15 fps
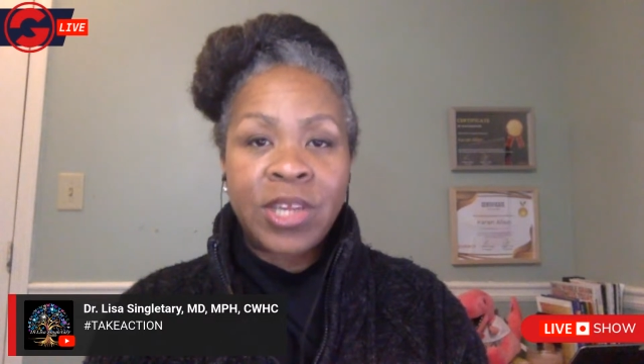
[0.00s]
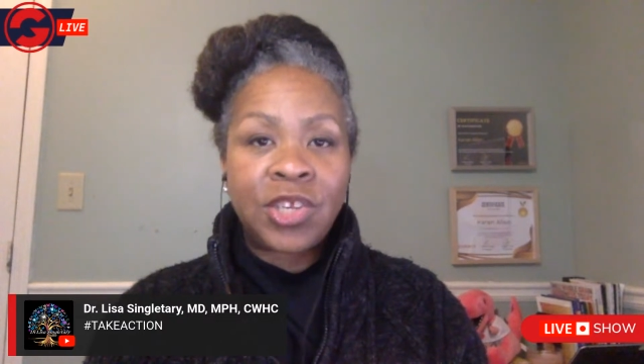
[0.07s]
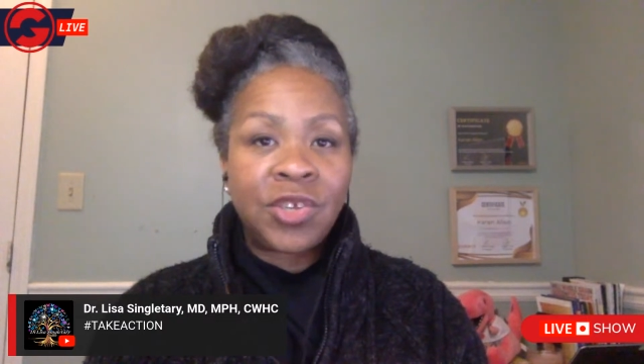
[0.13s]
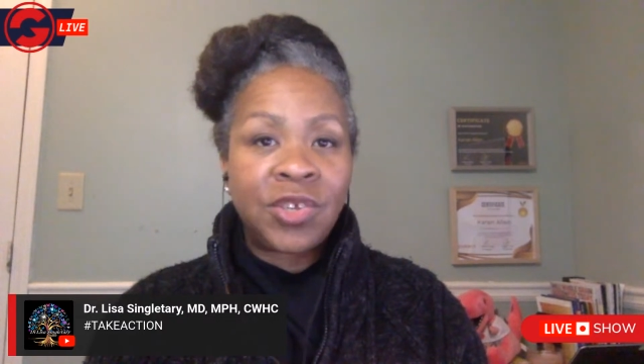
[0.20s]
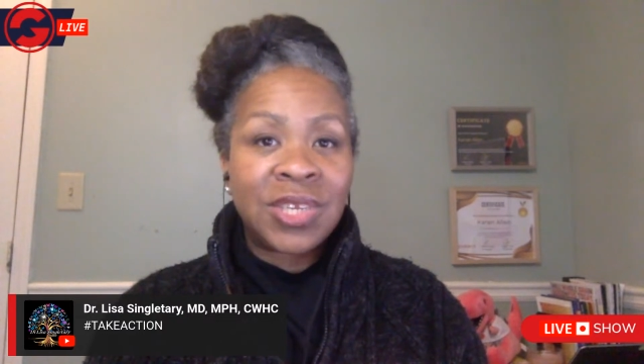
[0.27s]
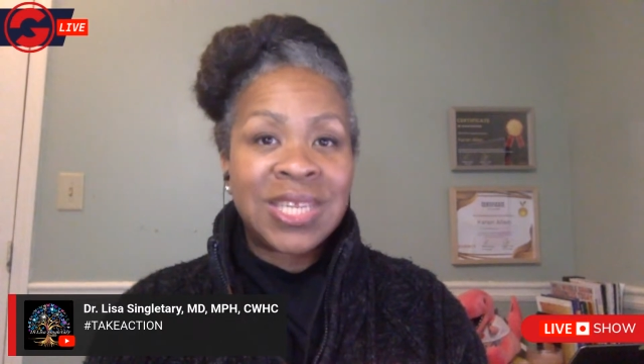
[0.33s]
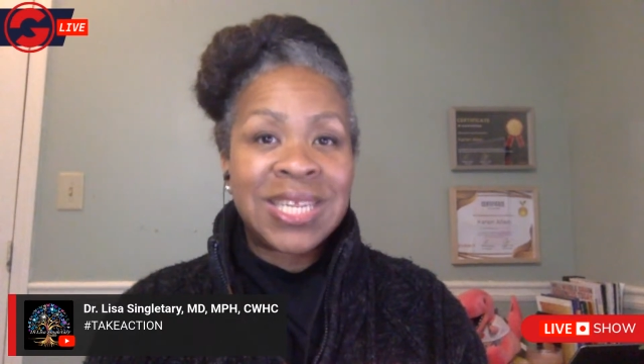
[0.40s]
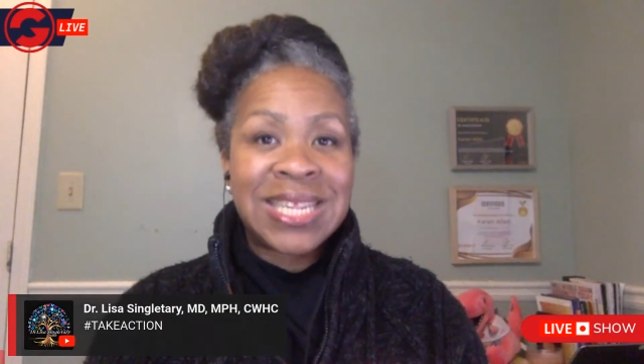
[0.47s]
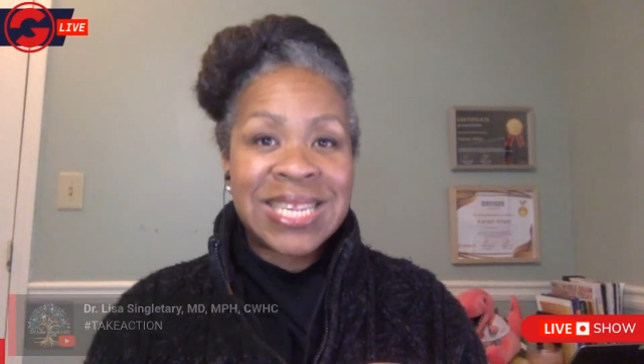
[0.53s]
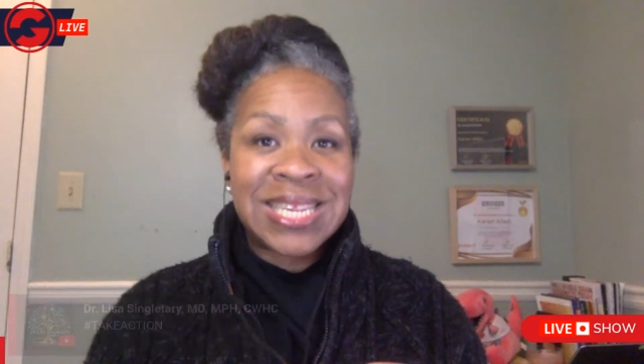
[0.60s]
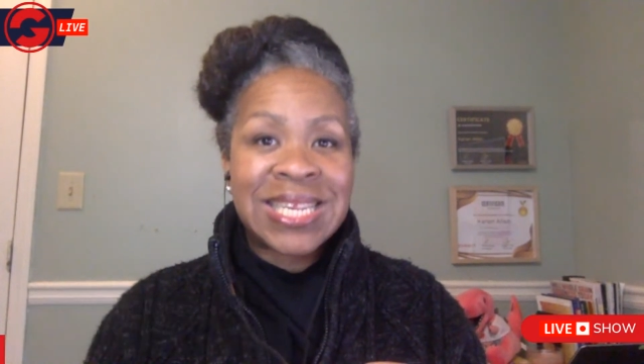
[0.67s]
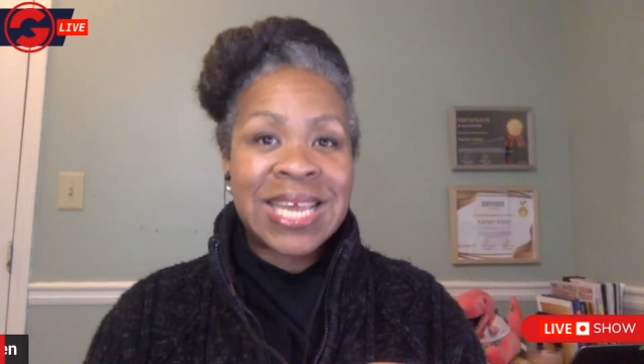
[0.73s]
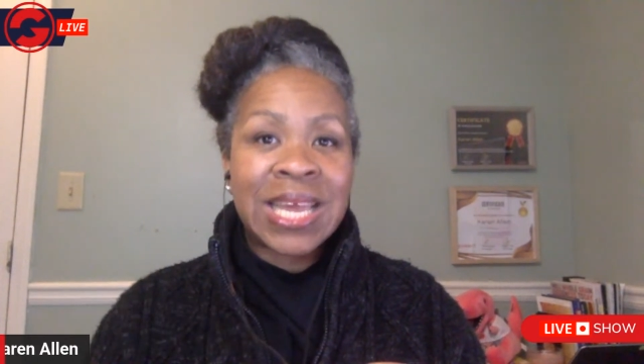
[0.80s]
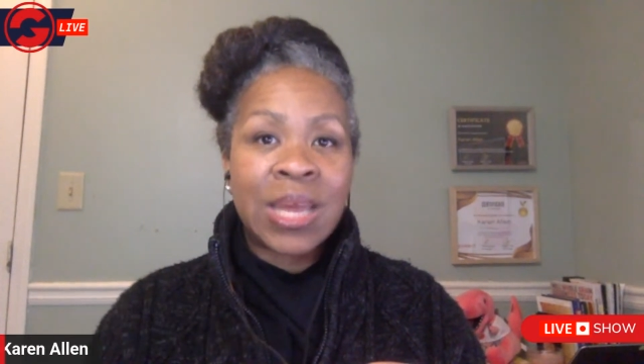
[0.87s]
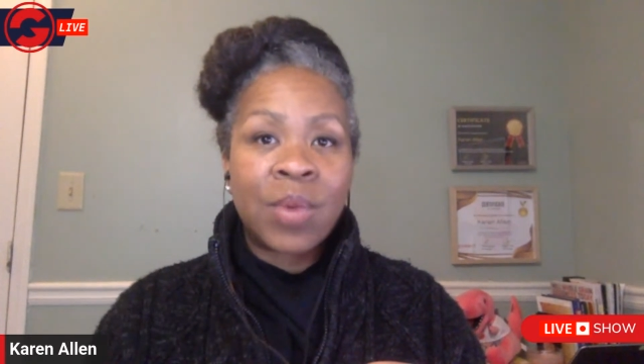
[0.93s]
It's usually the
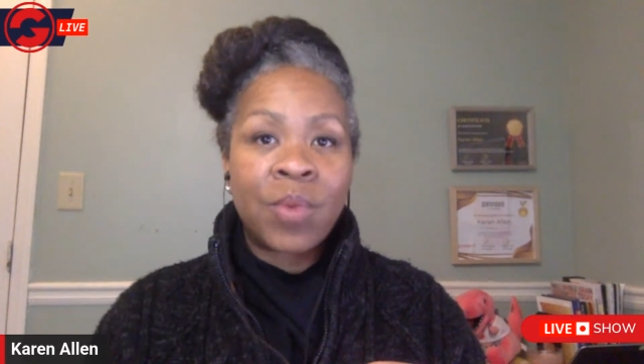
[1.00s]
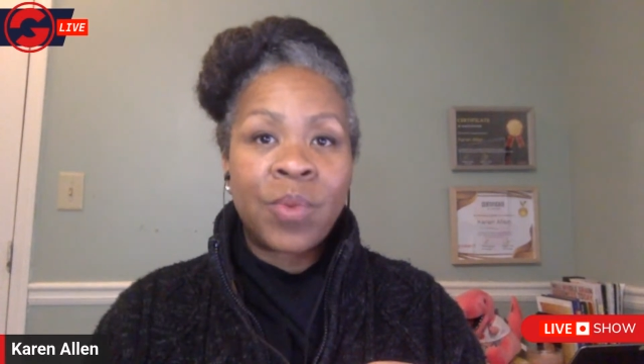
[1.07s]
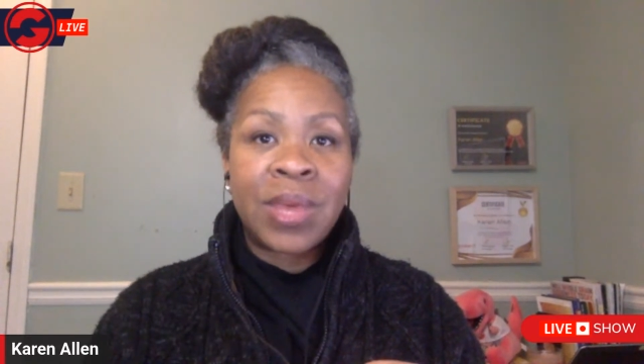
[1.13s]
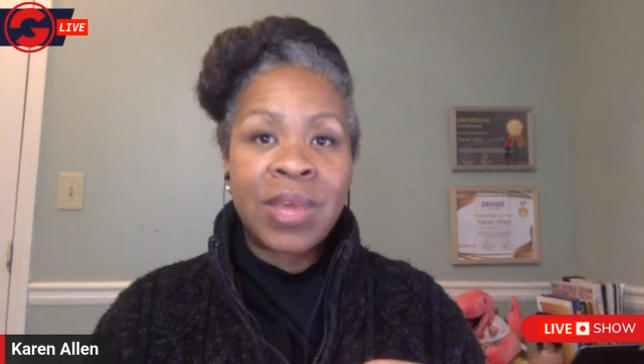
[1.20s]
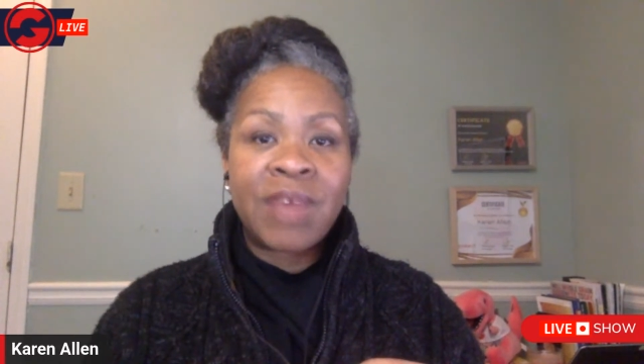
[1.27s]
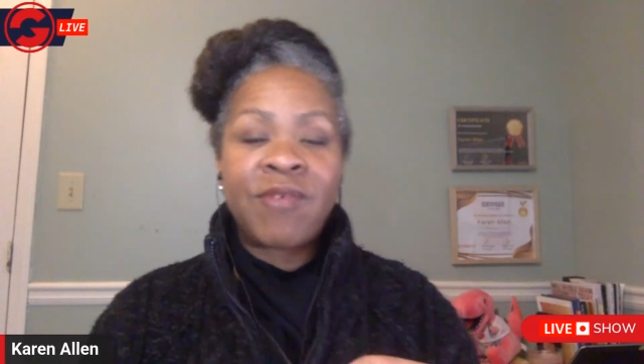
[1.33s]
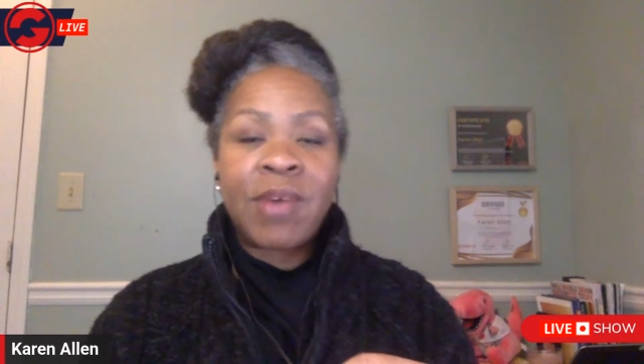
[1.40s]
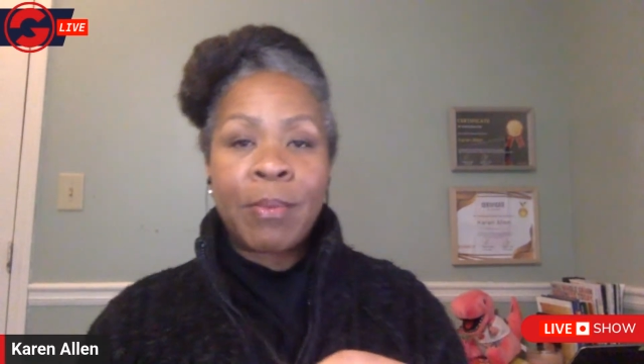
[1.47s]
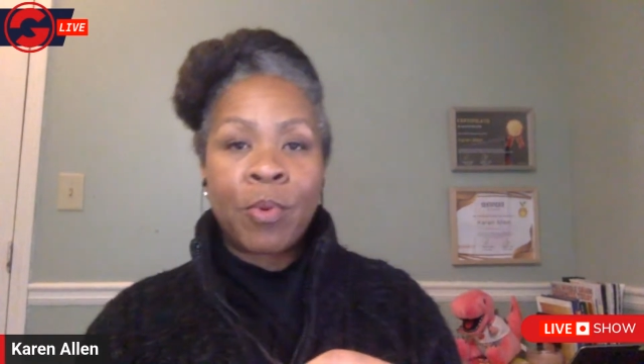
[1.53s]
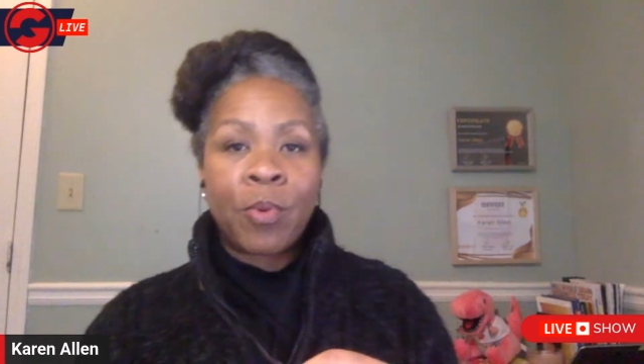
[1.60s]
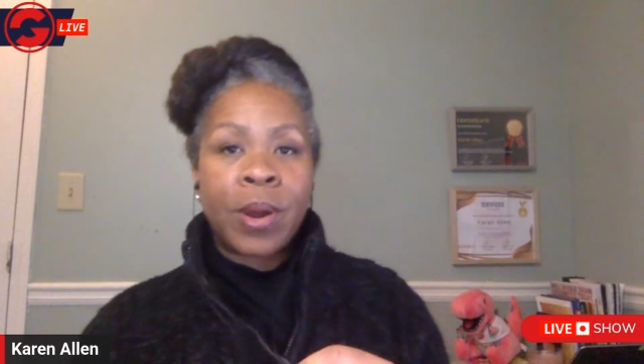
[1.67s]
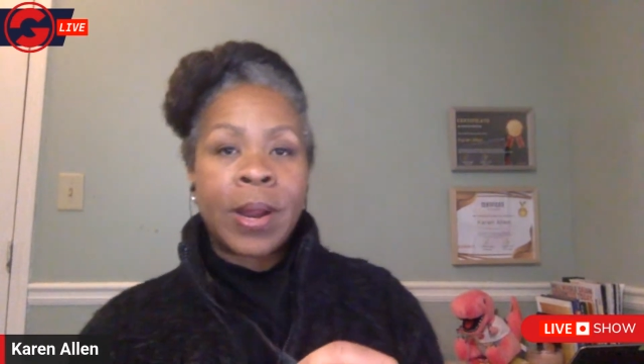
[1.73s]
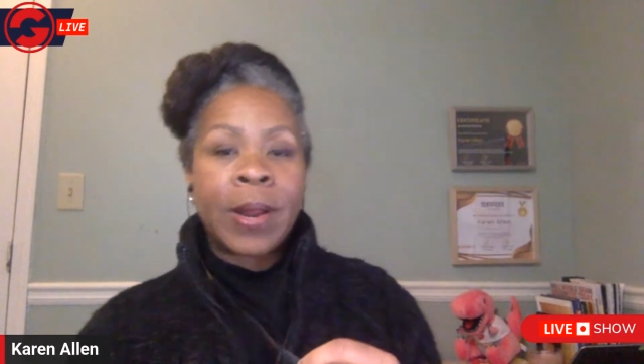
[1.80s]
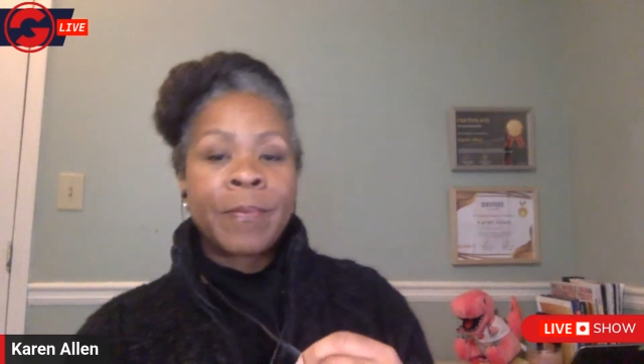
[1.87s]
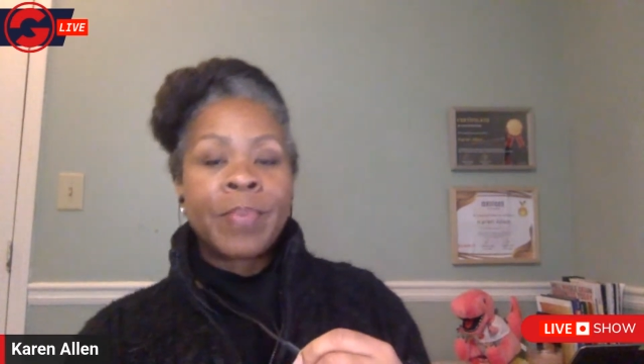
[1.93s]
second week in
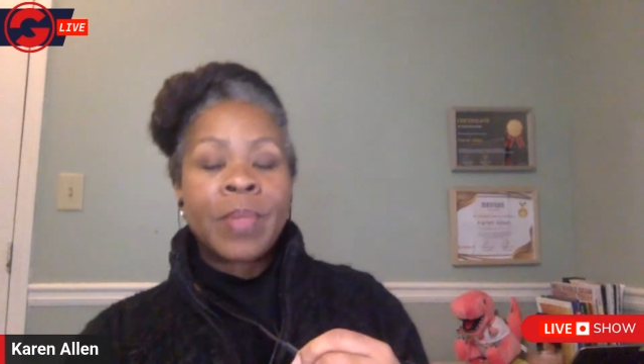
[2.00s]
February.